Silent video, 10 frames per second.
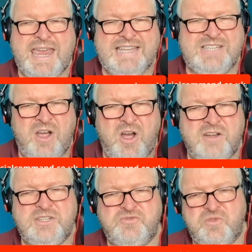it's
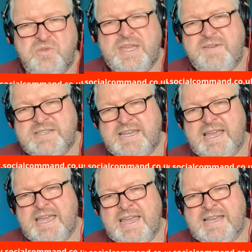hard to draw their
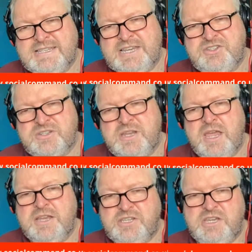attention
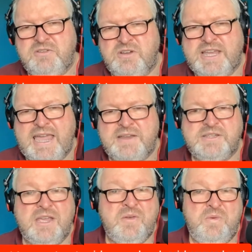to your
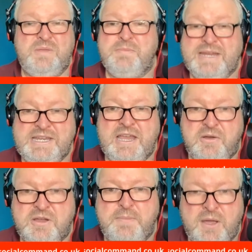account with mediocre